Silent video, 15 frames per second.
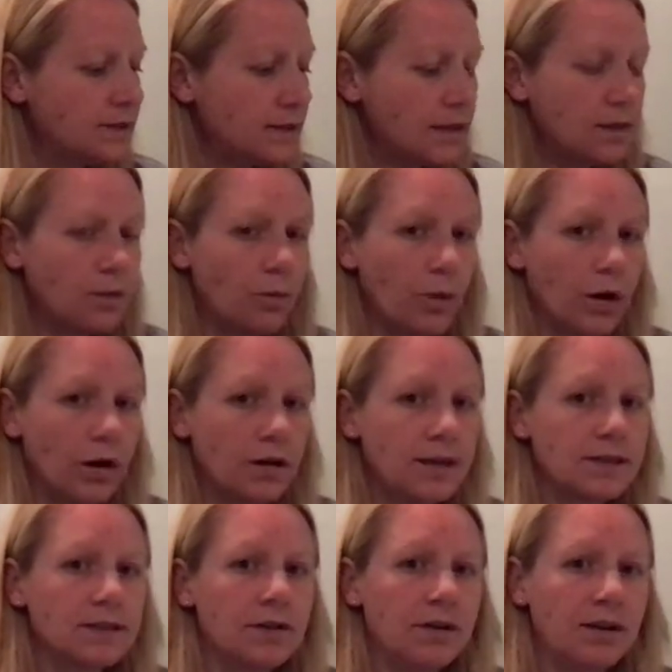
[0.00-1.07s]
in the word is
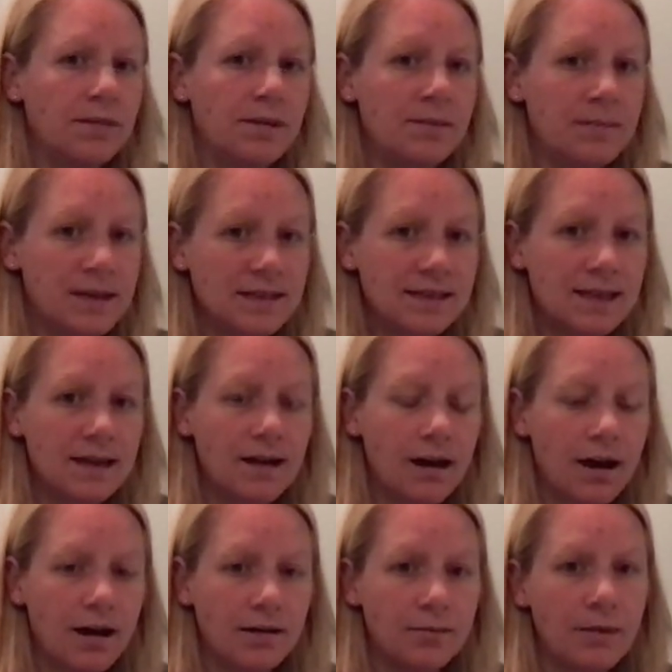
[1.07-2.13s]
going to be missing
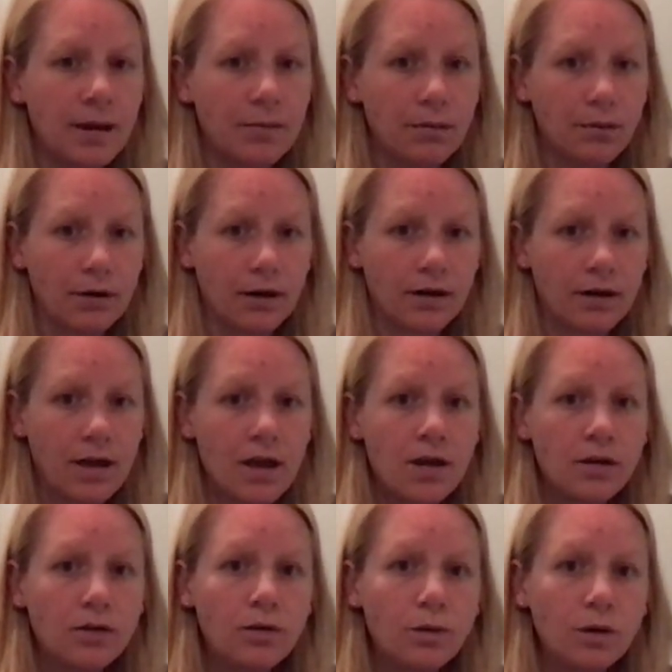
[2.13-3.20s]
on my board.
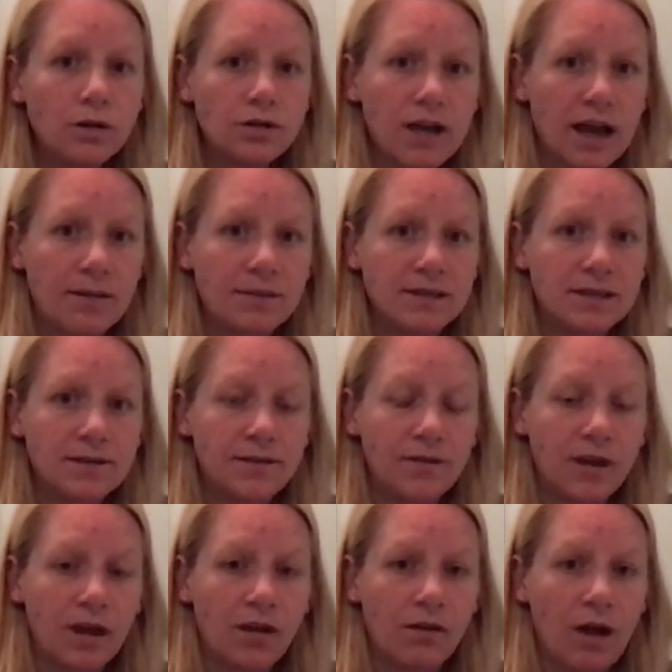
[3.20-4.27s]
Your job is to
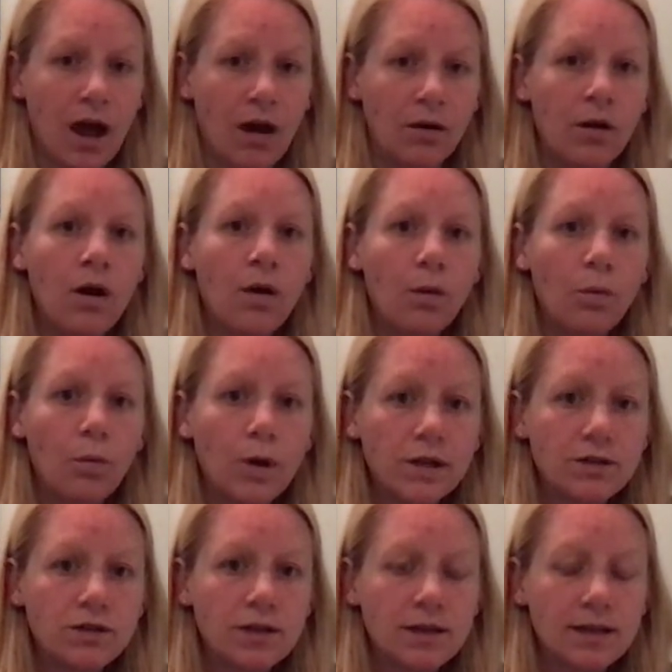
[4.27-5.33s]
figure out
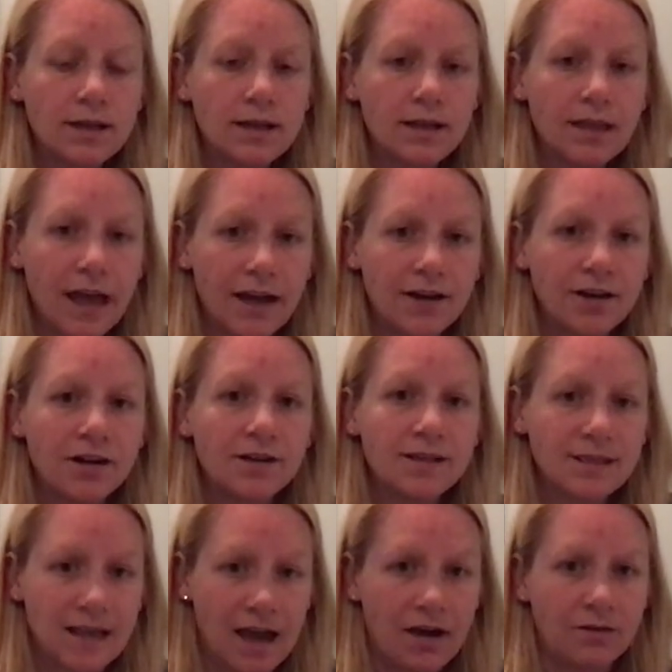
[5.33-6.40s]
which letter
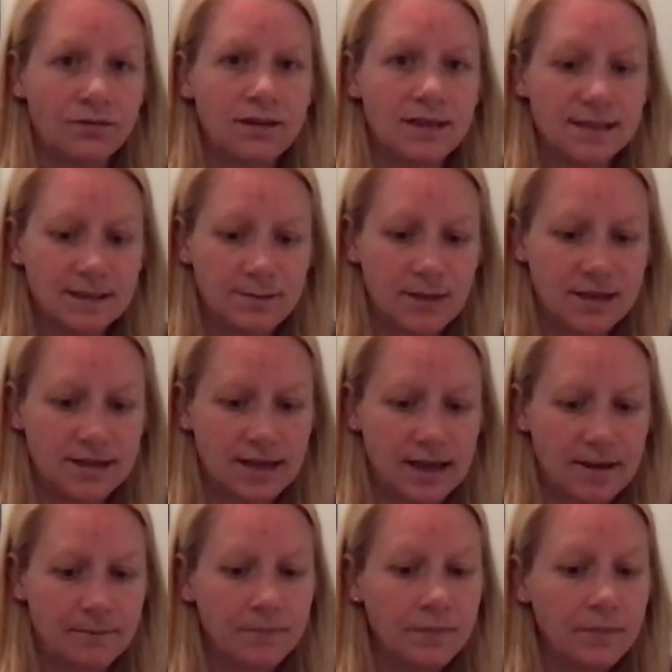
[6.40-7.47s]
sound is
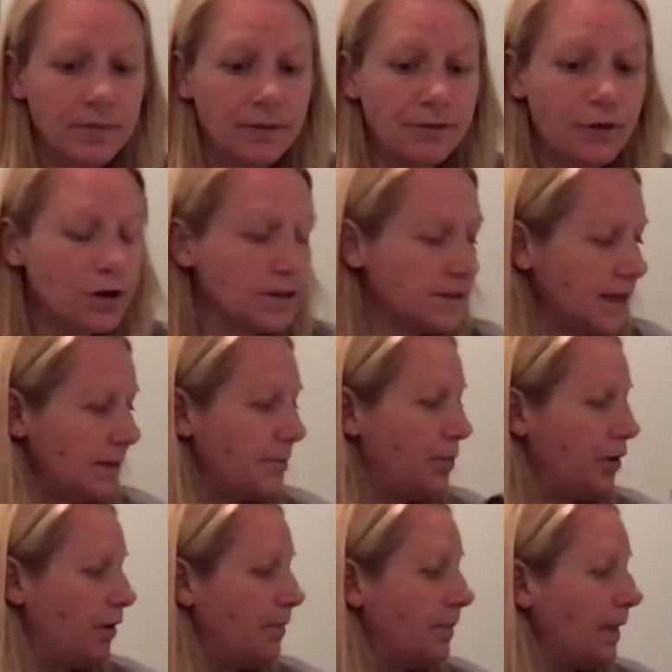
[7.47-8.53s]
missing. For
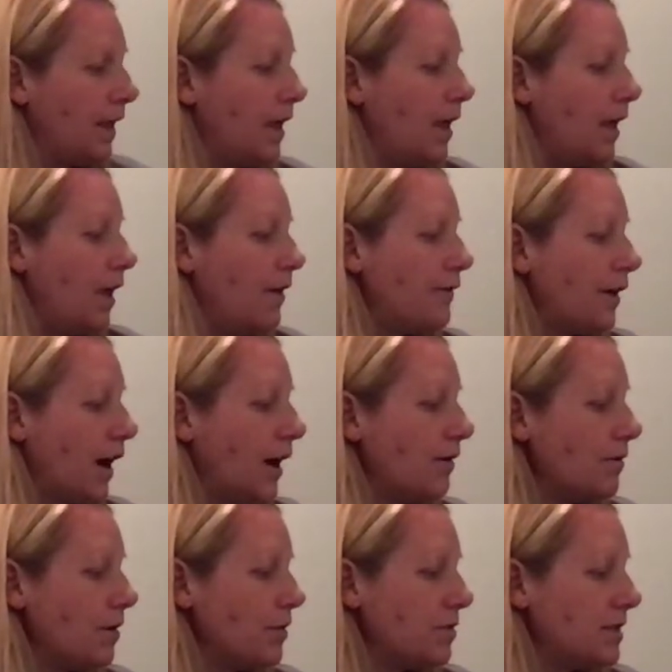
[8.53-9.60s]
example, if I
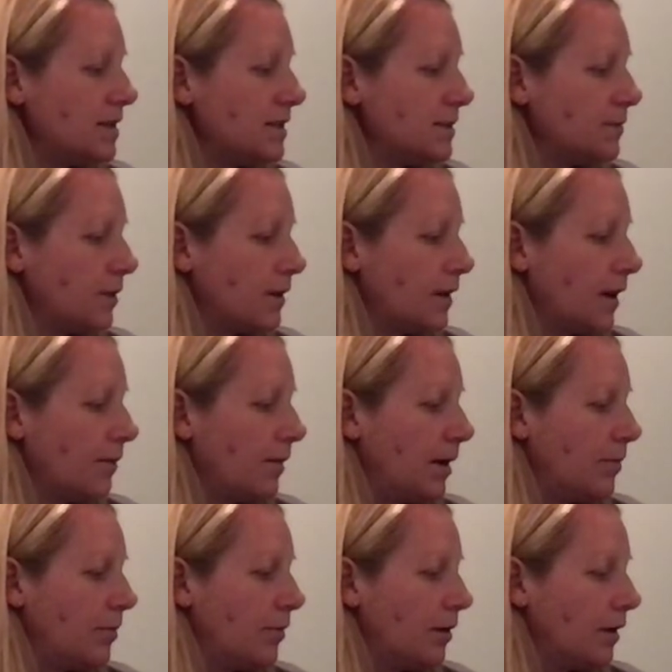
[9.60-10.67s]
wrote this word on my
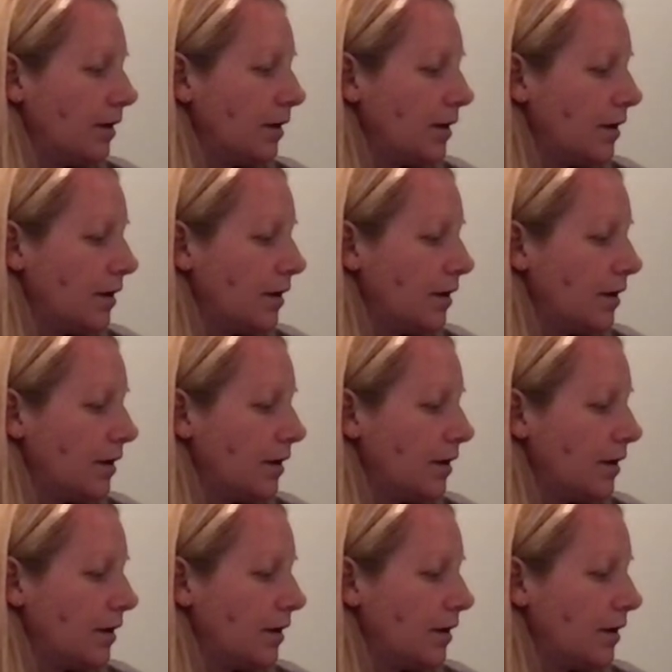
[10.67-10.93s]
board,